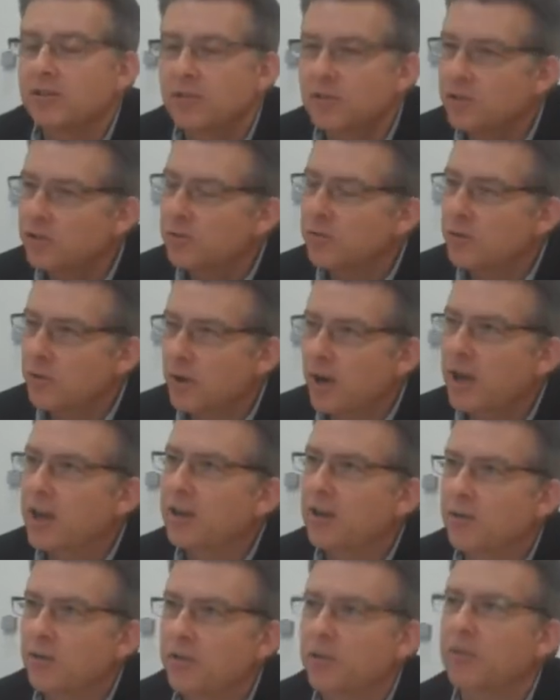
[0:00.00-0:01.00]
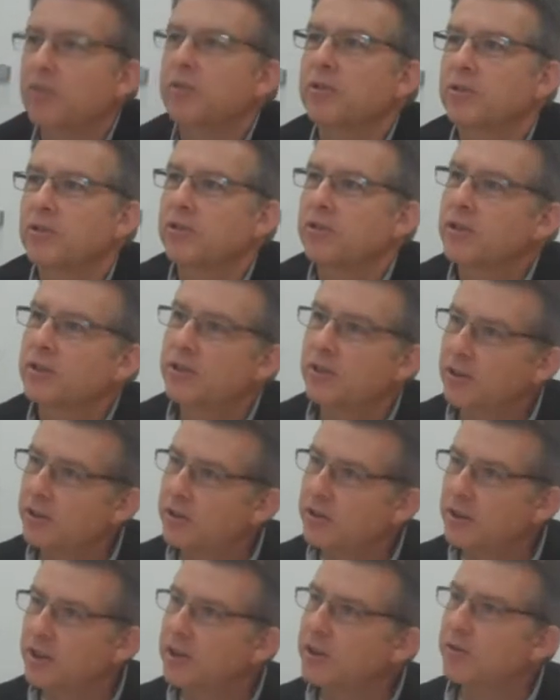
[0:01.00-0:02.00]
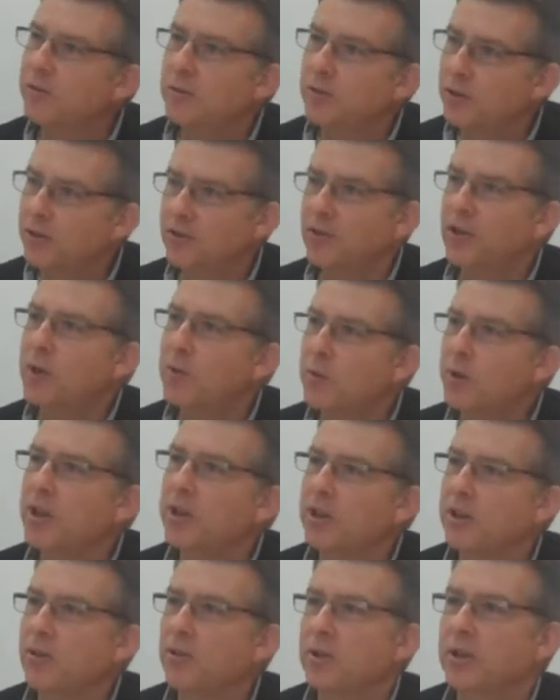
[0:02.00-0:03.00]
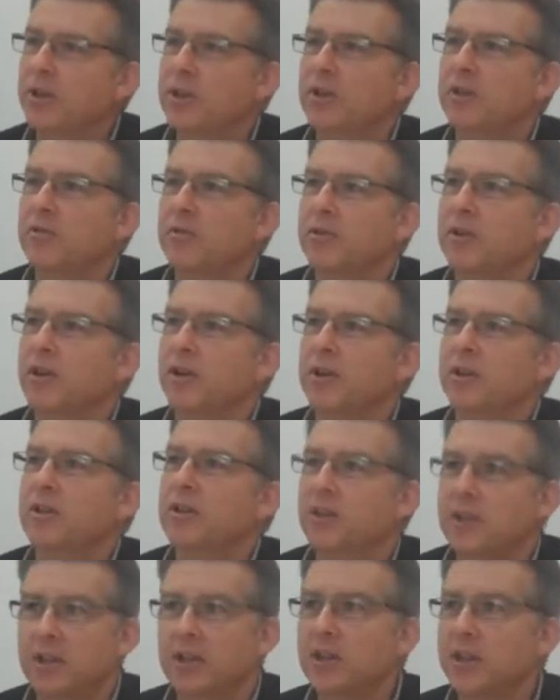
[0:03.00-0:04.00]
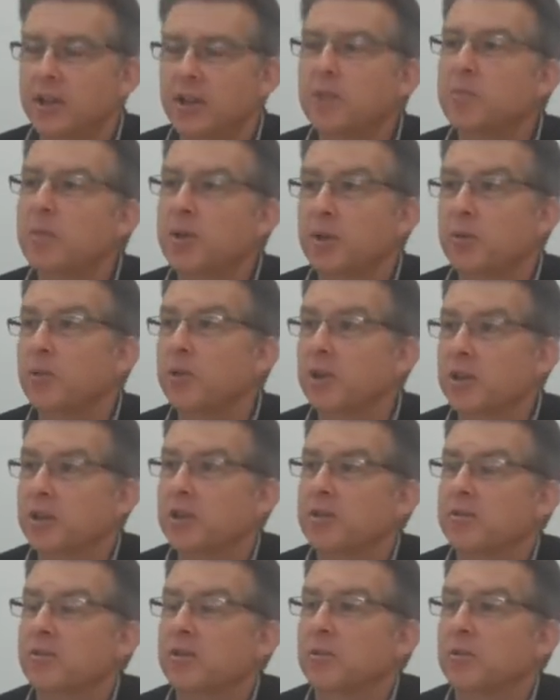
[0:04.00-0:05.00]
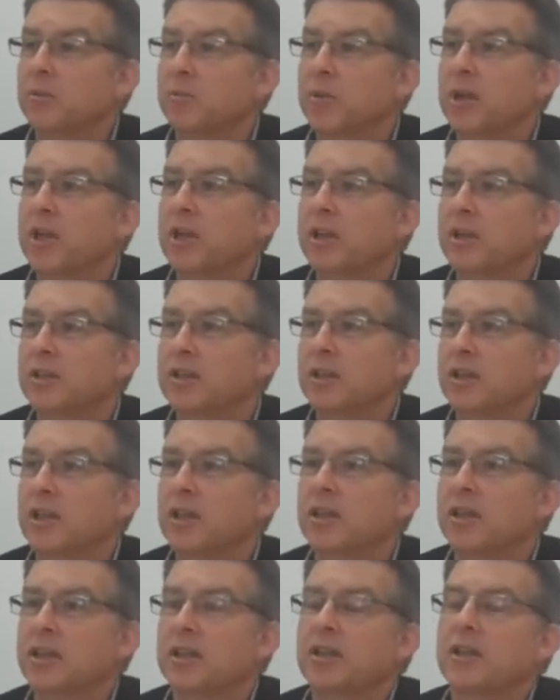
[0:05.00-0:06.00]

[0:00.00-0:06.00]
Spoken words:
just a variety of services that are kind of the same way that you identify, that anybody would identify with banking today.